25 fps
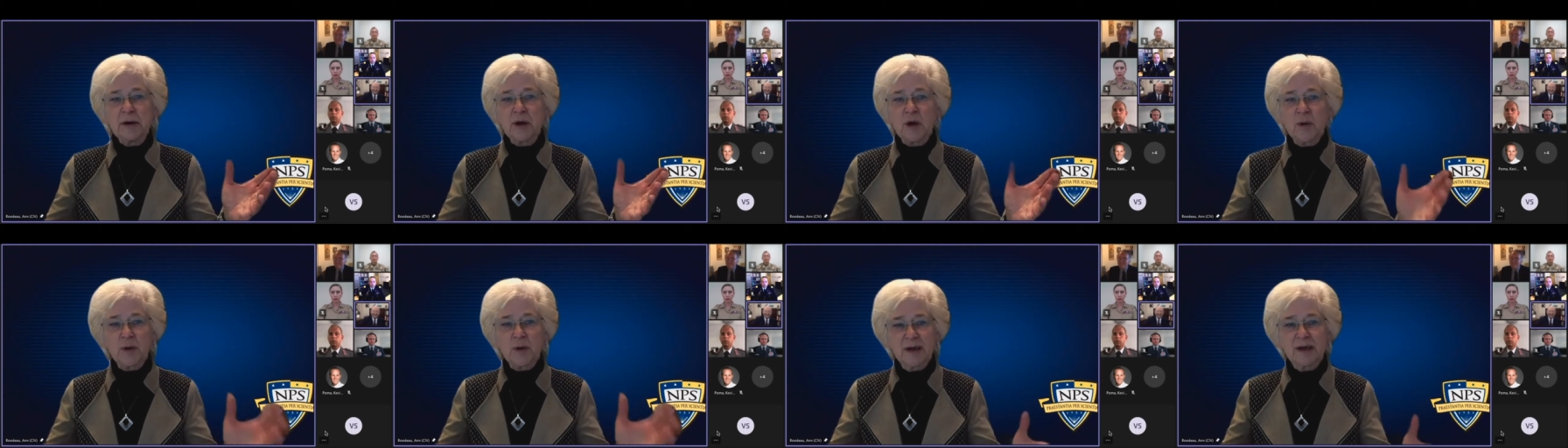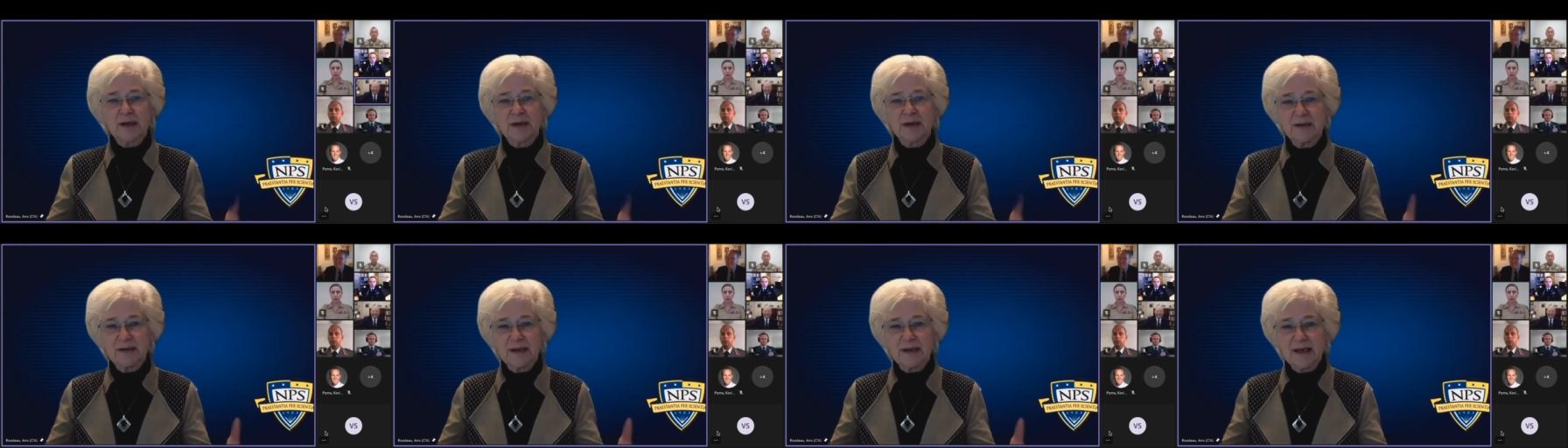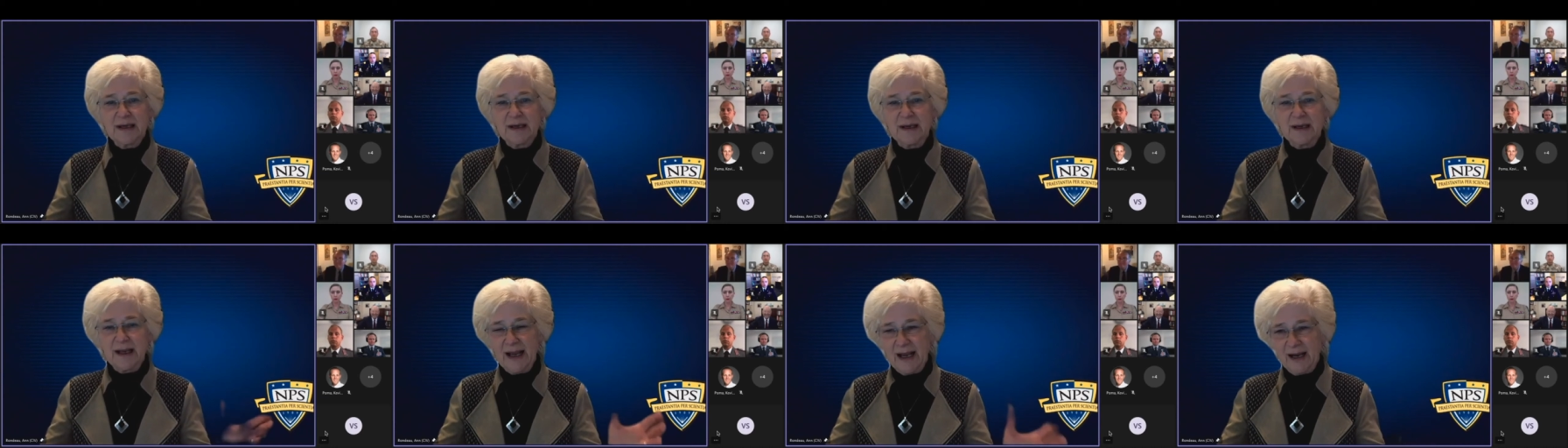Quilla
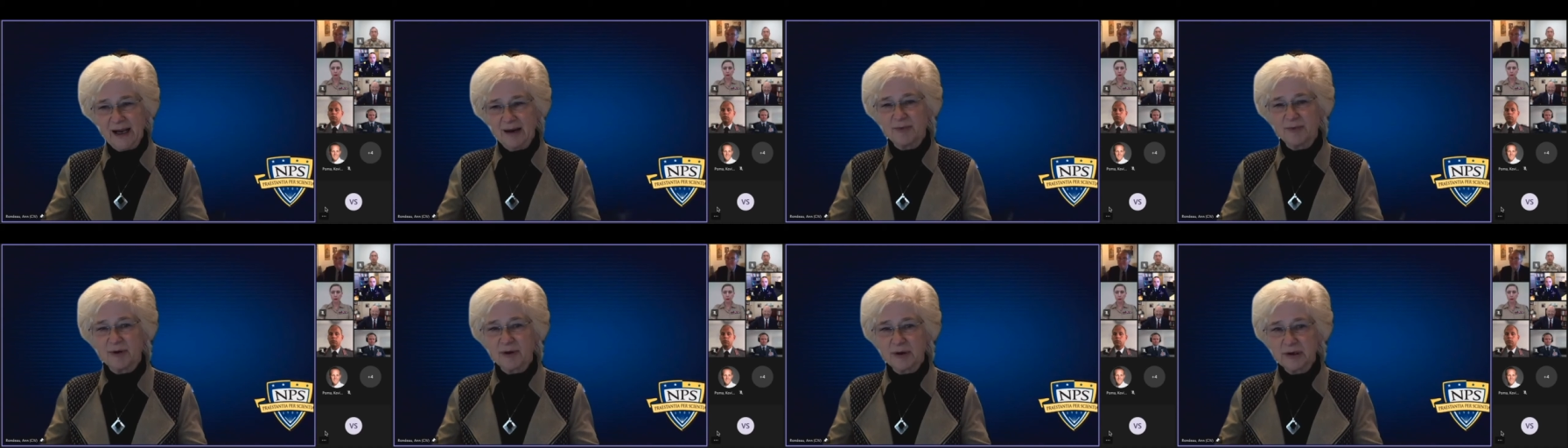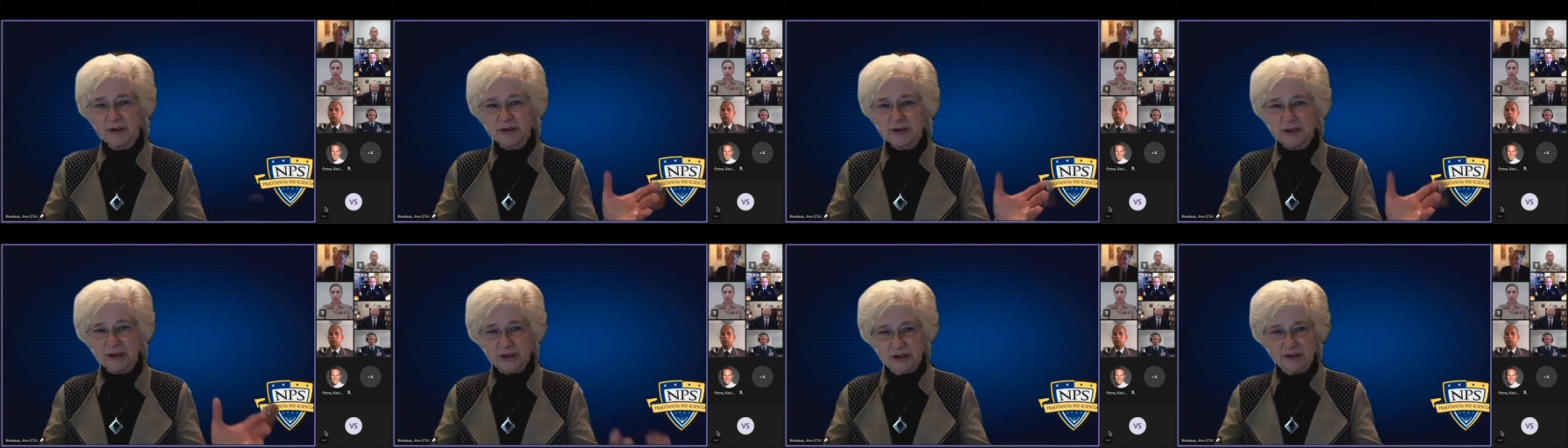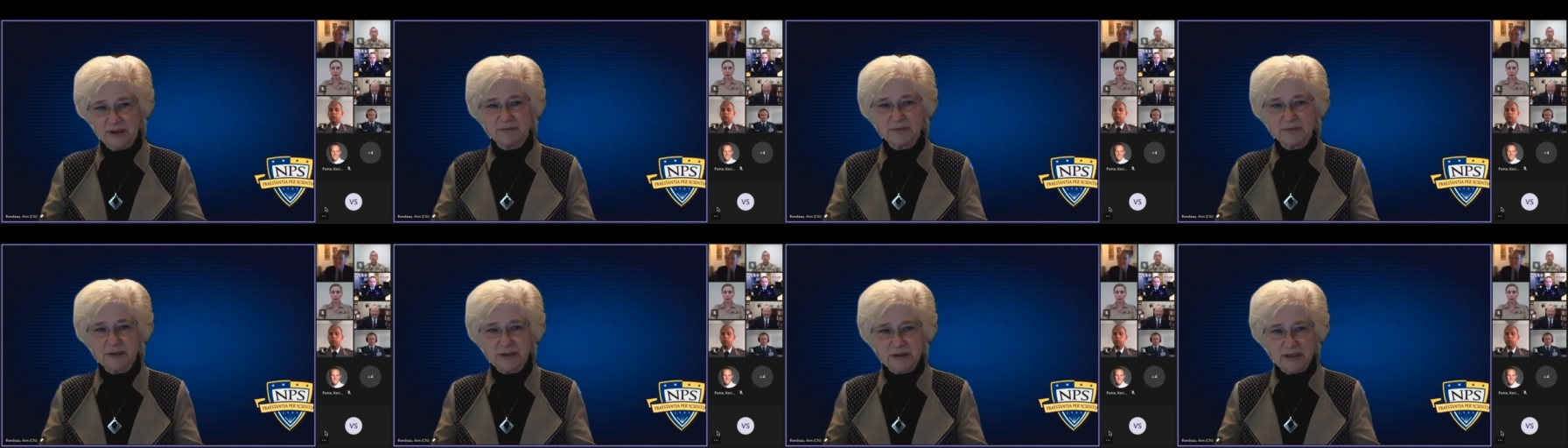and Admiral
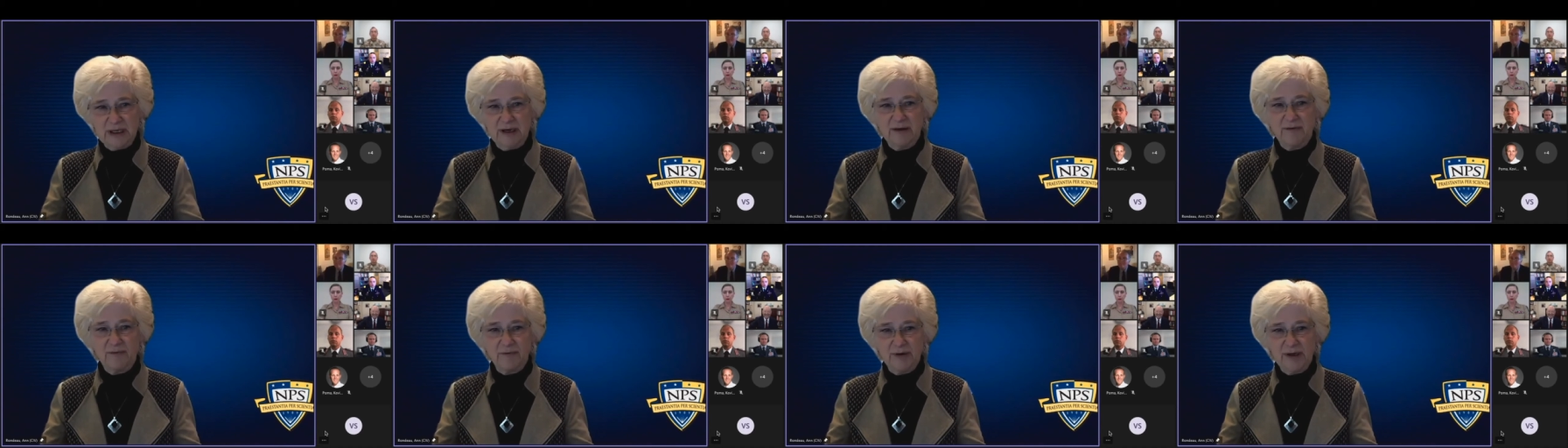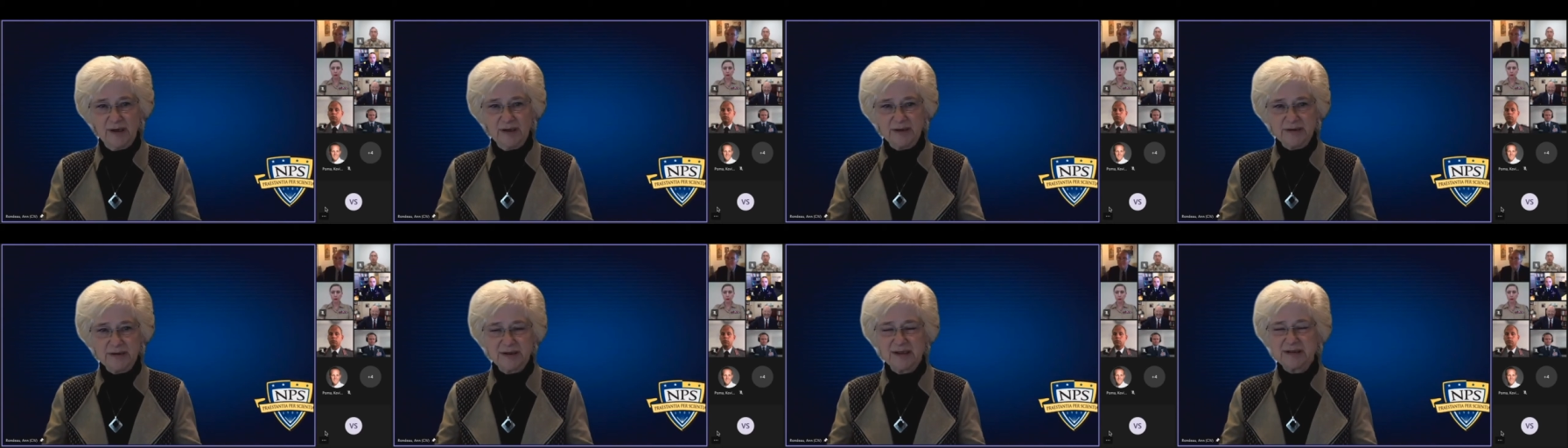Jim Stavridis.